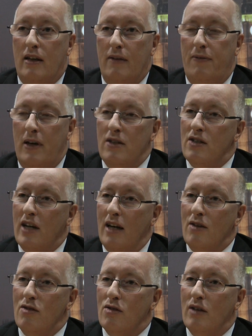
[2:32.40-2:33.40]
defence
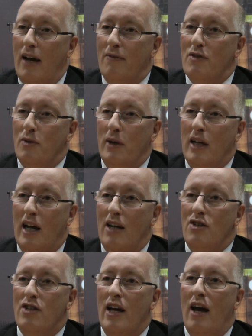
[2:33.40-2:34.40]
counsel have to
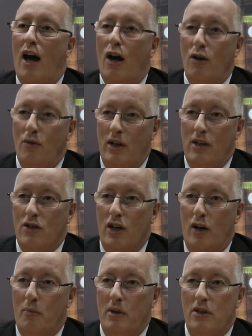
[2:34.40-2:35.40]
engage their own
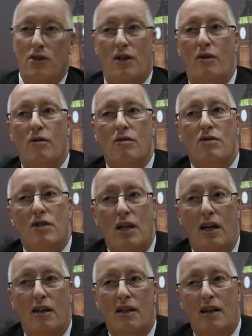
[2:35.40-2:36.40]
interpreters, so you can
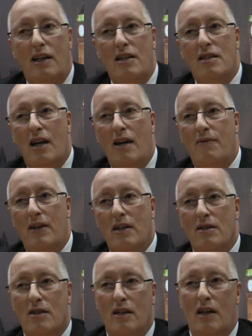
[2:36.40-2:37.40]
see that any
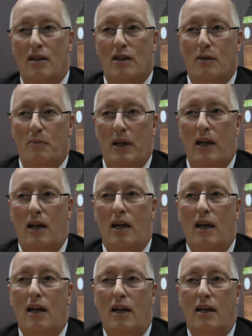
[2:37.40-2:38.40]
savings are going to be
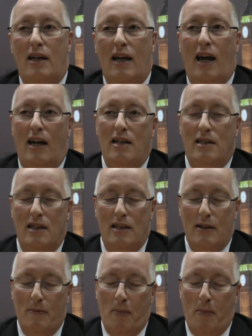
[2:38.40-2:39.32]
negated.